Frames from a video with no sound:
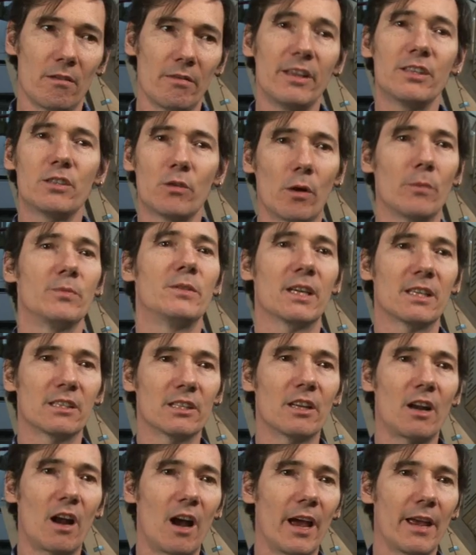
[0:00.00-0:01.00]
These are objects
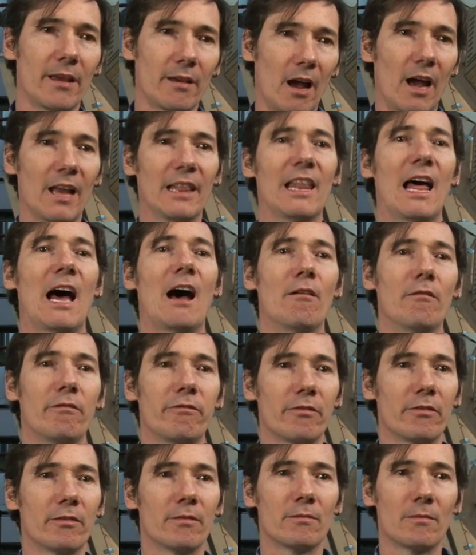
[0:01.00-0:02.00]
that I
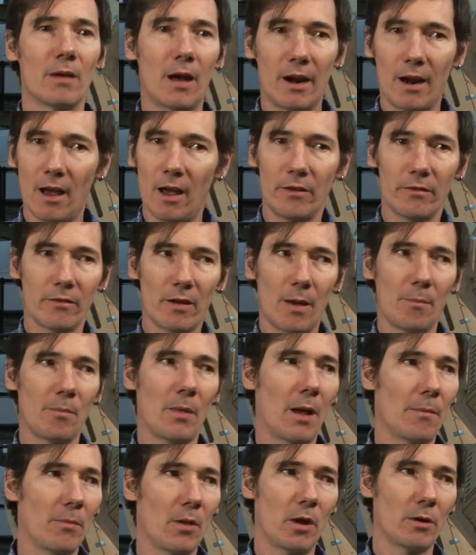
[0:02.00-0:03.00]
love.
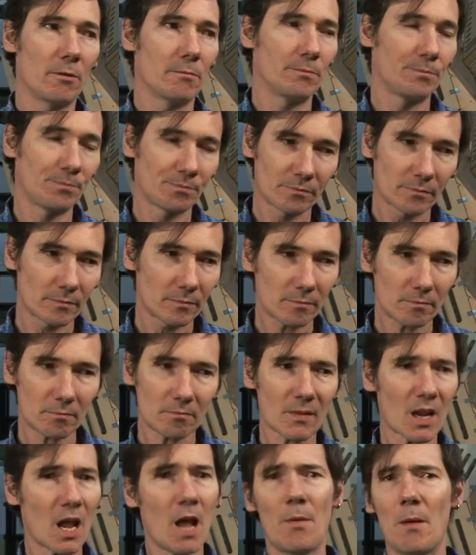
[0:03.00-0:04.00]
I'm not
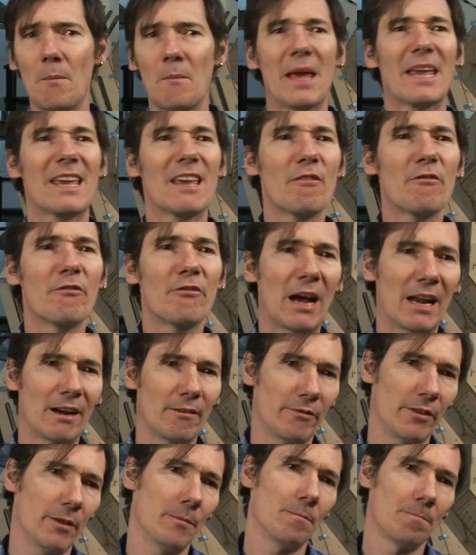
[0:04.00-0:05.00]
making fun
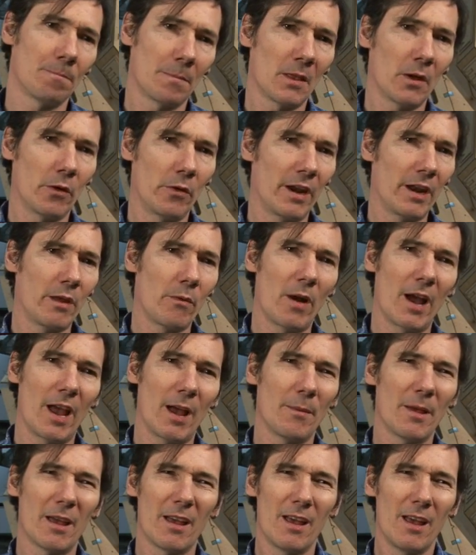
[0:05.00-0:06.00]
of them or any way.
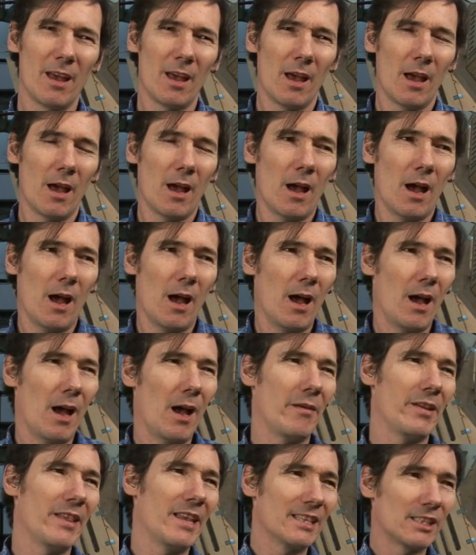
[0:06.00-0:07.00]
I
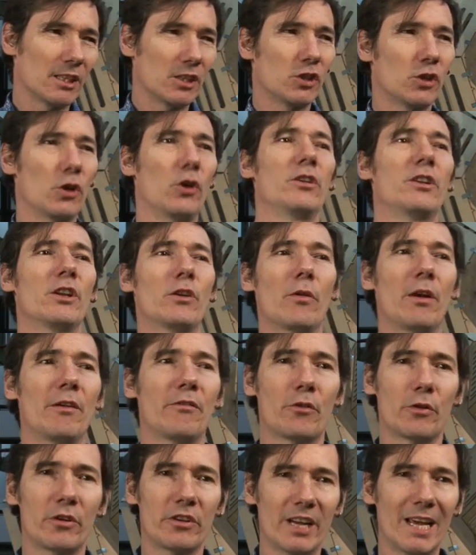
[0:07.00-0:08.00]
mean, there's a certain degree
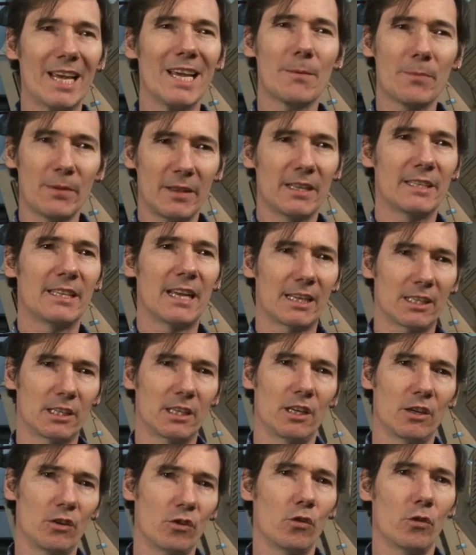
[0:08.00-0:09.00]
of critique, but there's
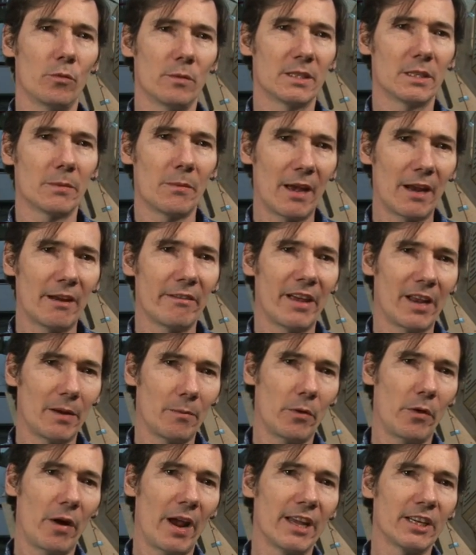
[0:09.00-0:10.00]
actually an enormous amount of
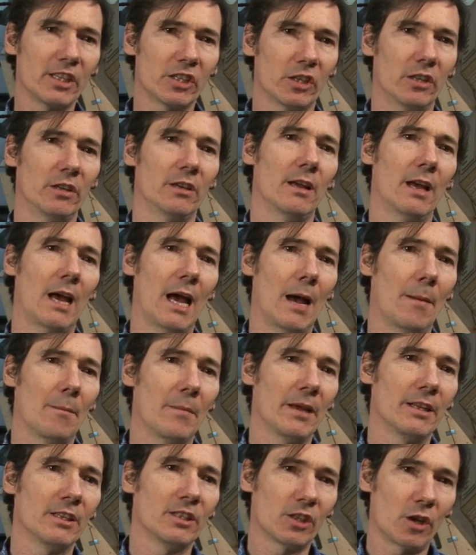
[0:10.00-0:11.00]
admiration.
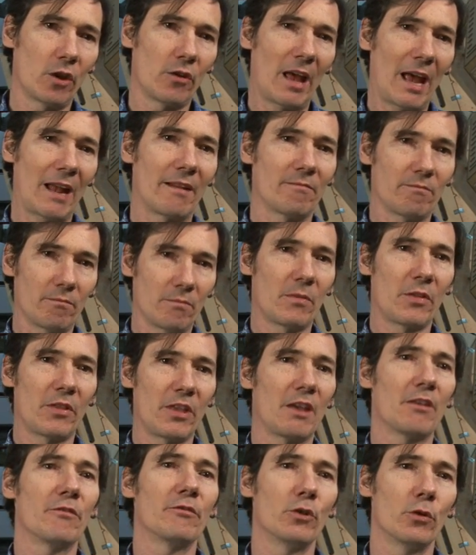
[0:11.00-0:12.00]
And so that
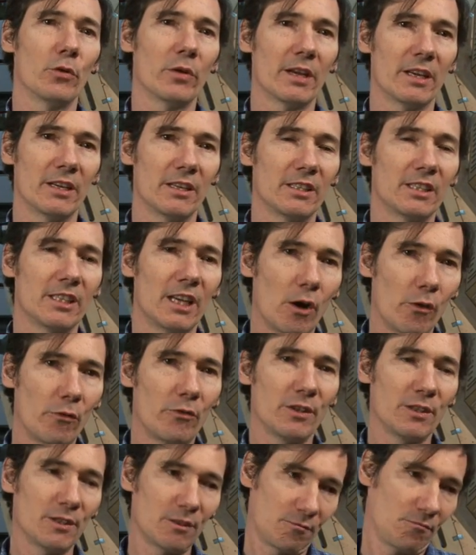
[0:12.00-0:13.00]
thing of doing it
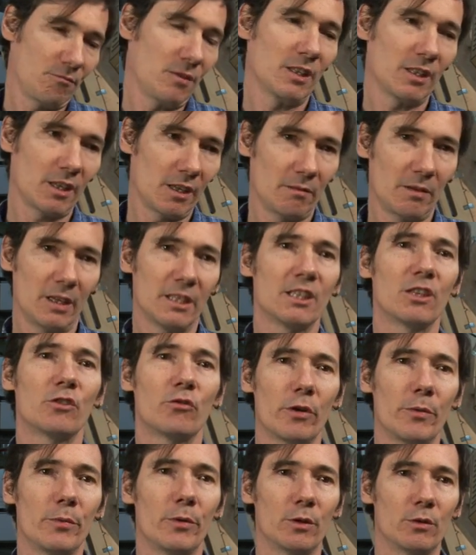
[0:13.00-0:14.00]
yourself it's a
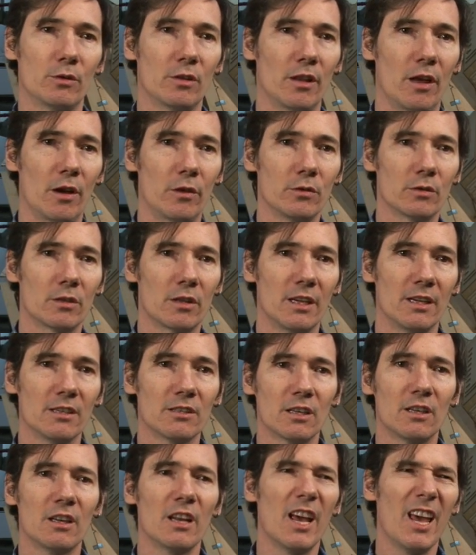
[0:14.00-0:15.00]
tribute to those
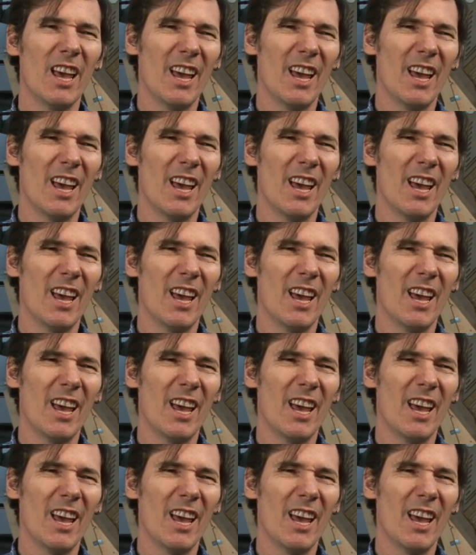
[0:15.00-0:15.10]
things, and